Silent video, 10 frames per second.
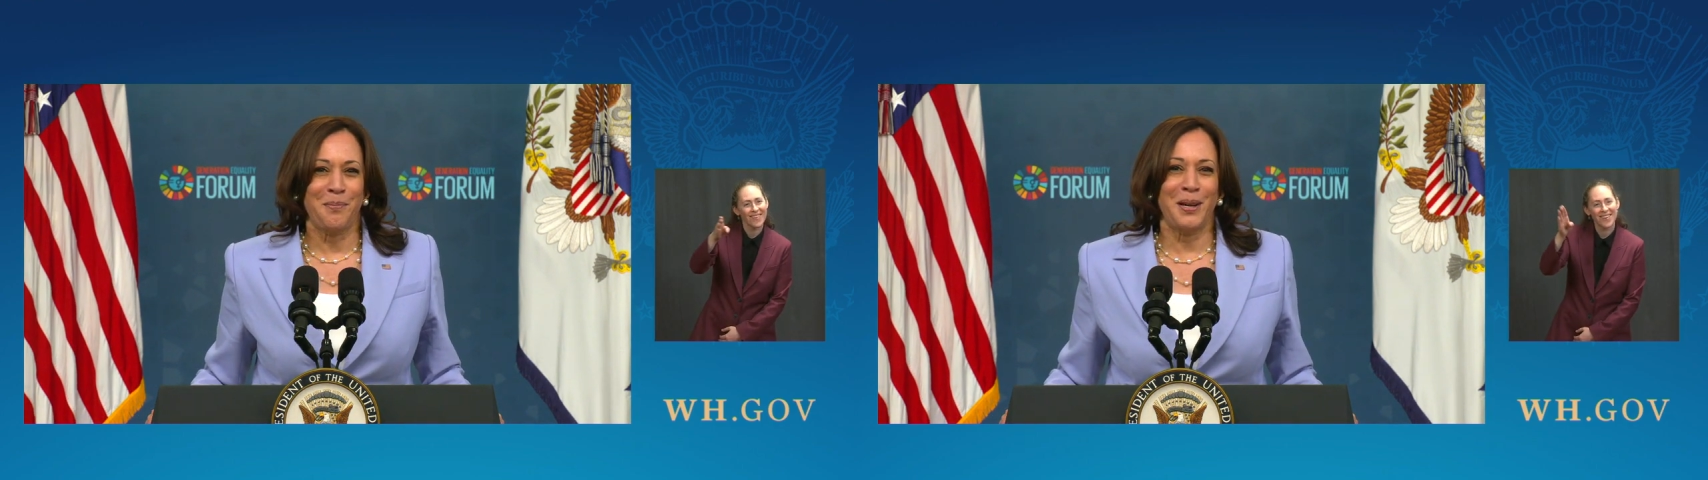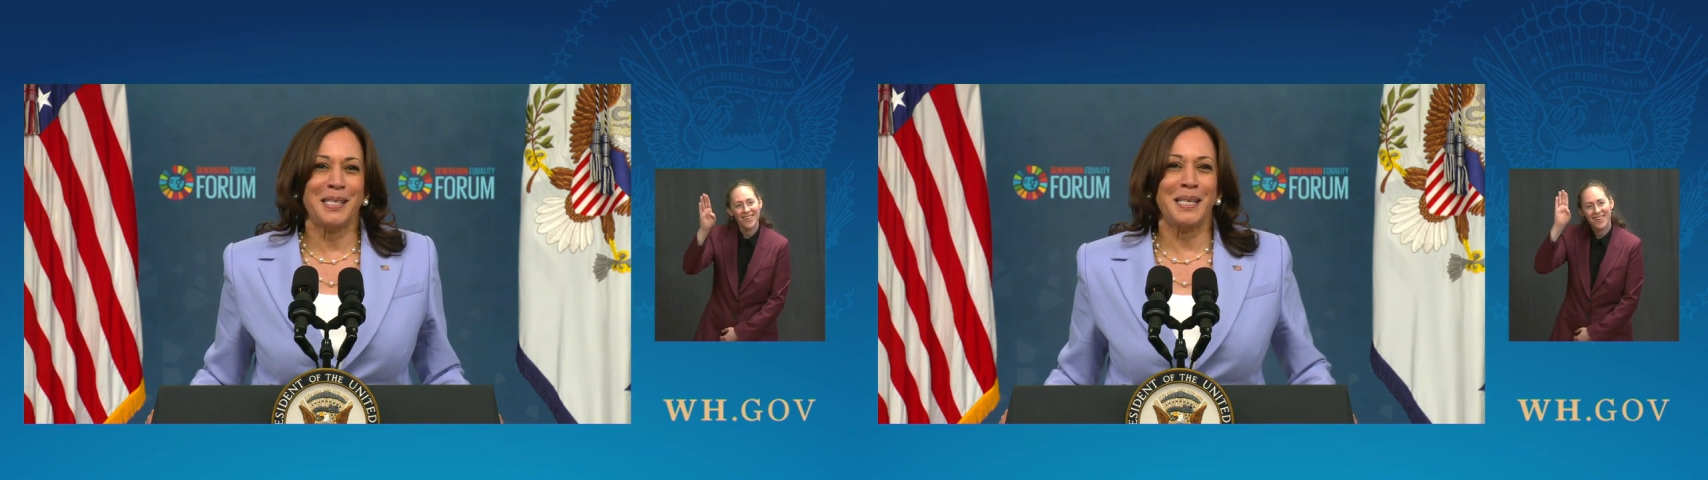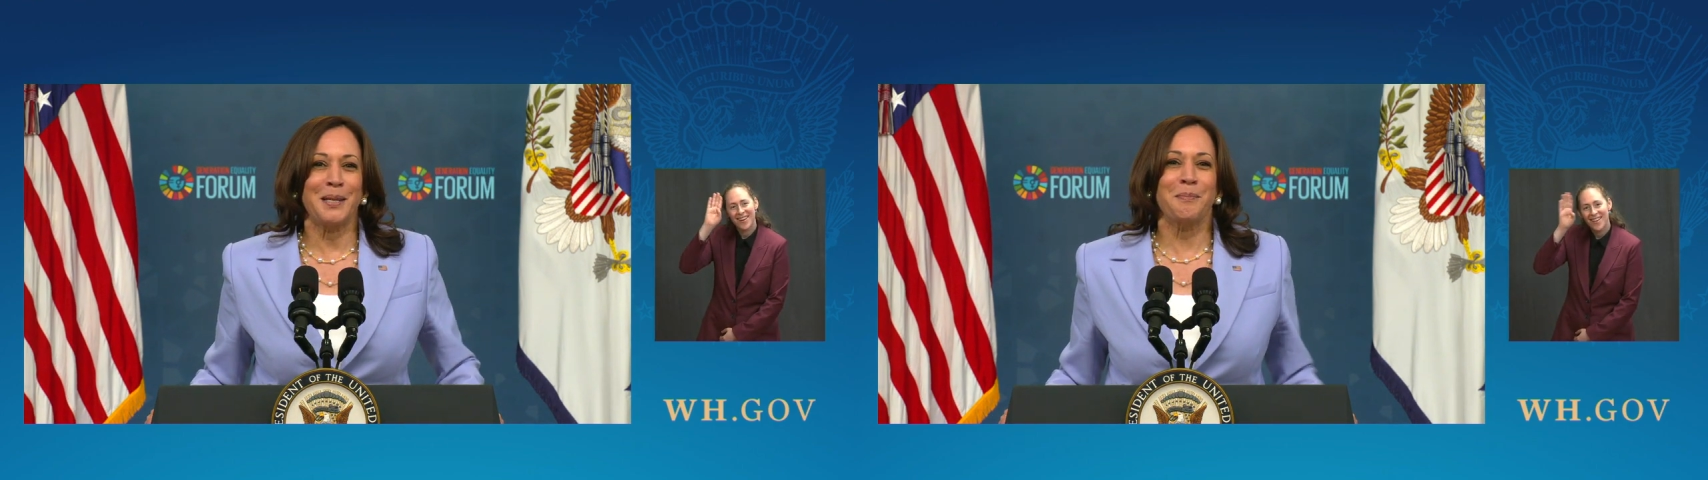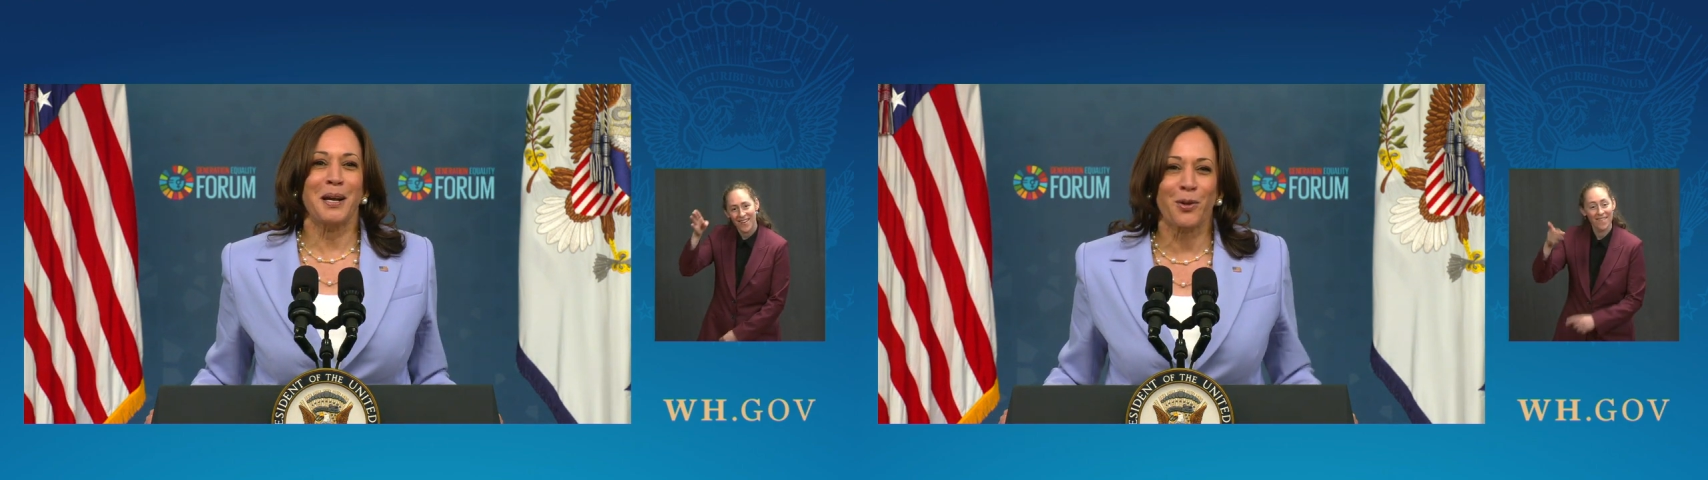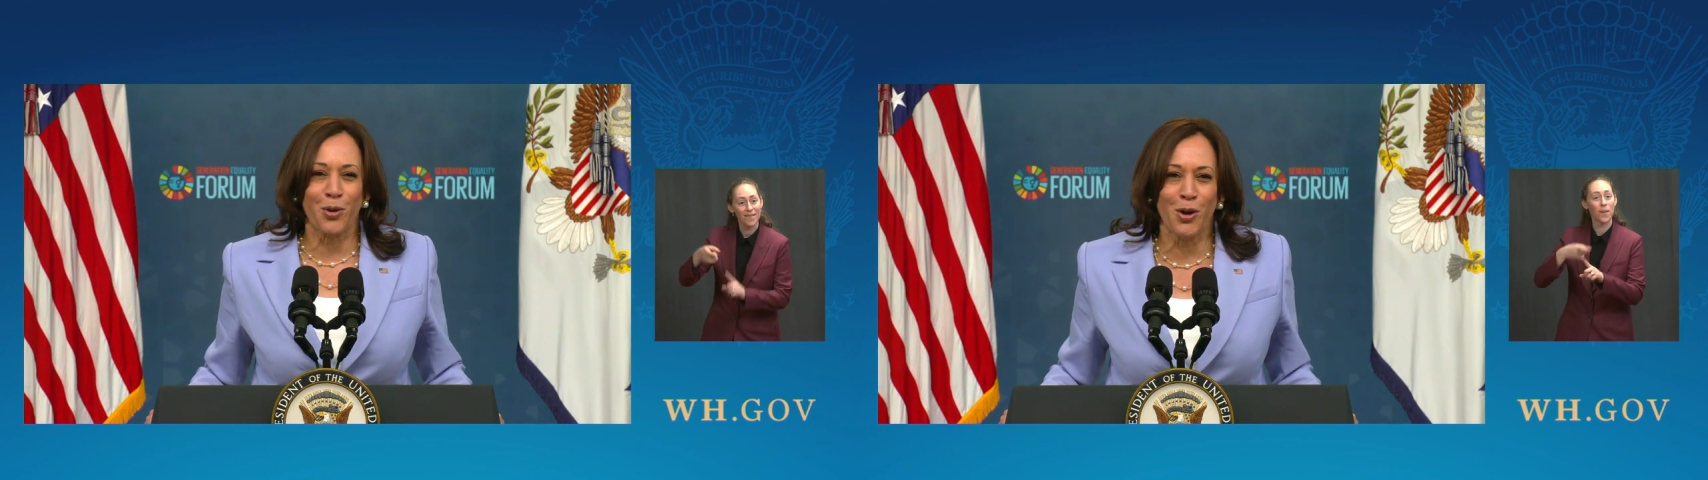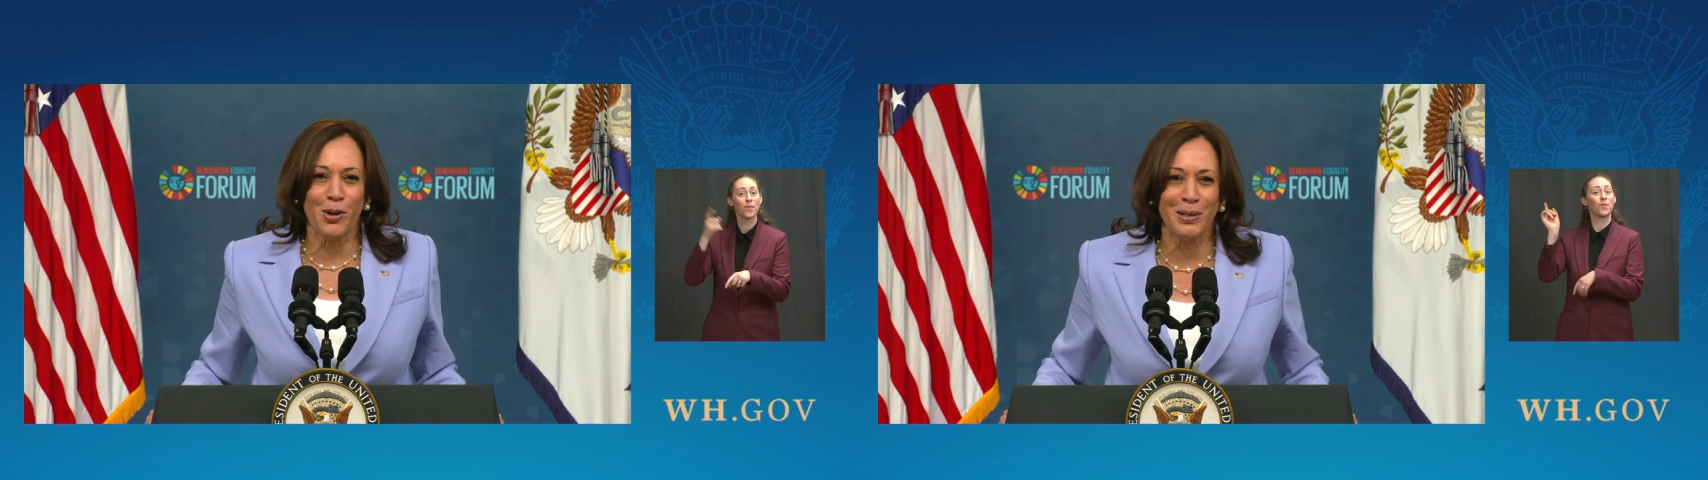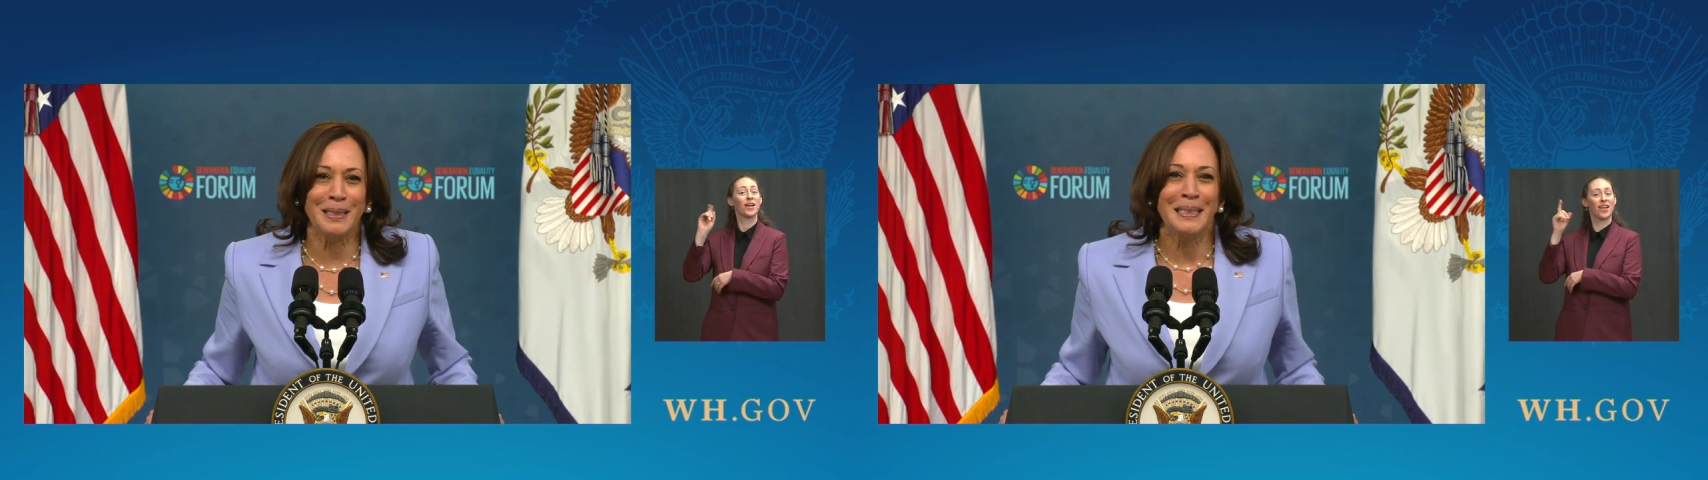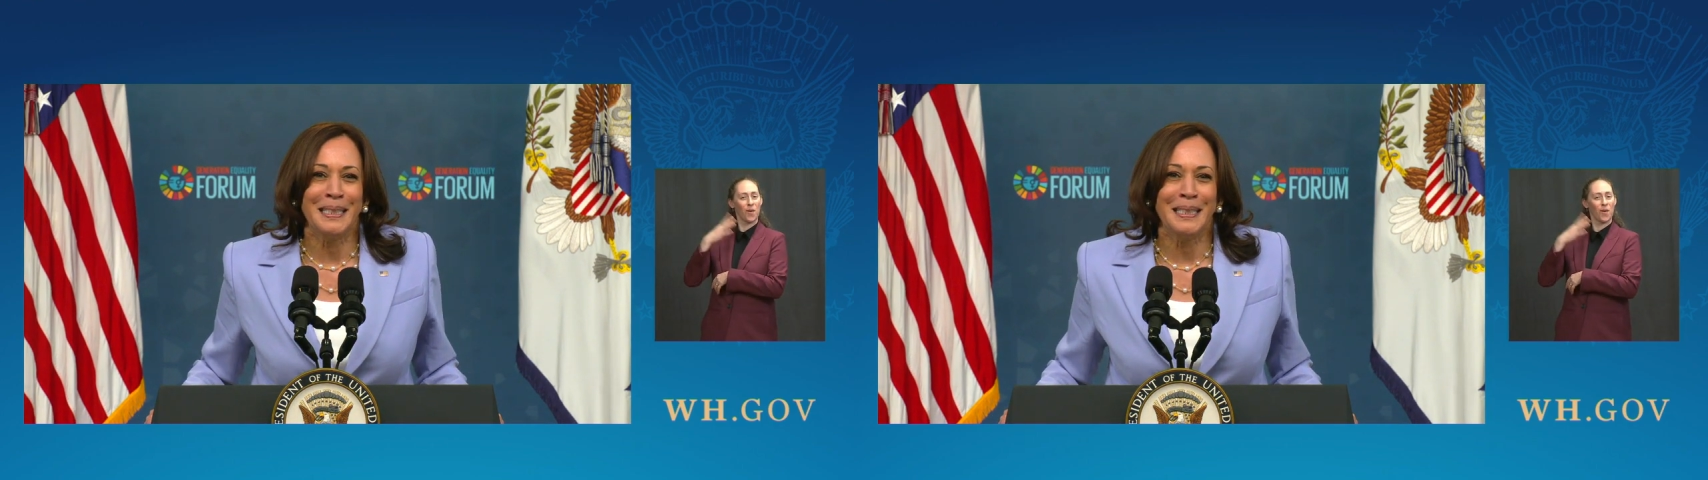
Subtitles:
President Macron,